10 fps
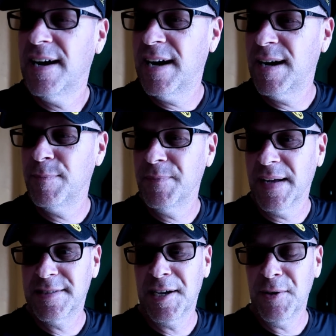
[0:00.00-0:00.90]

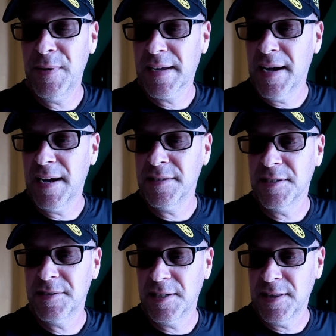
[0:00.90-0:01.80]
I'll tell you what, guys,
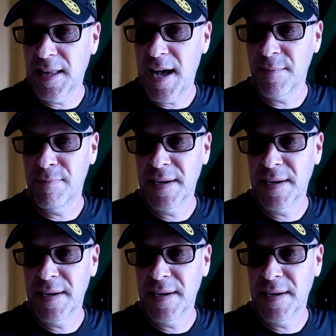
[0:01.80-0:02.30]
it's a lot